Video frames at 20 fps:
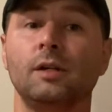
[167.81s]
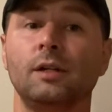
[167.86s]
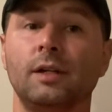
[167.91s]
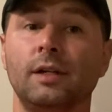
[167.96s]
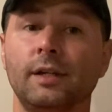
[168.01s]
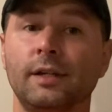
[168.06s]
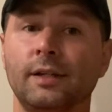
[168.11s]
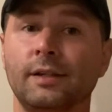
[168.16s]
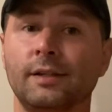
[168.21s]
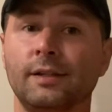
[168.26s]

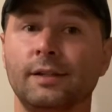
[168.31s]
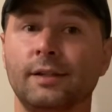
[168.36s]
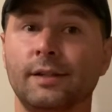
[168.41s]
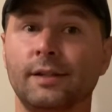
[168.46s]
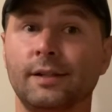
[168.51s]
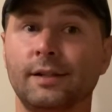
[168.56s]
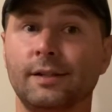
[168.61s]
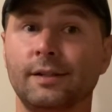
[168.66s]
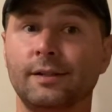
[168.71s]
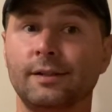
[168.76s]
and
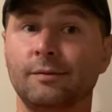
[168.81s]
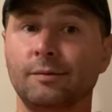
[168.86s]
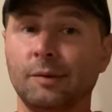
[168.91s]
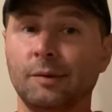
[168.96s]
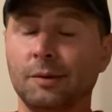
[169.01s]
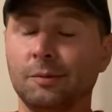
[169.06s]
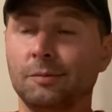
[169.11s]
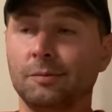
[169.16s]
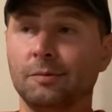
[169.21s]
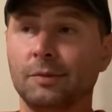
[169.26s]

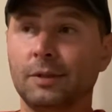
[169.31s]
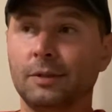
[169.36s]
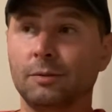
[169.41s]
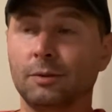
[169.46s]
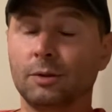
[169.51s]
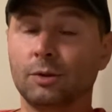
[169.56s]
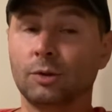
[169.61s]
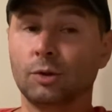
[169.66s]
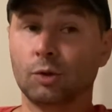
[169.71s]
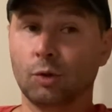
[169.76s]
we
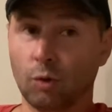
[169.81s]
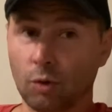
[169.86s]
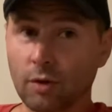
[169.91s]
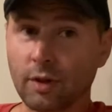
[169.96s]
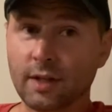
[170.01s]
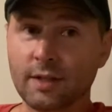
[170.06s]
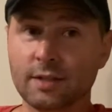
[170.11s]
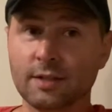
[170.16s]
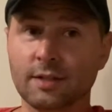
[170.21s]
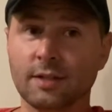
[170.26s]
will score
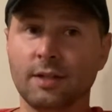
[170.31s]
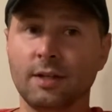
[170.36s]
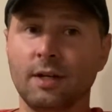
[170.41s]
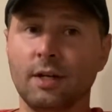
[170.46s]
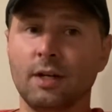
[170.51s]
this.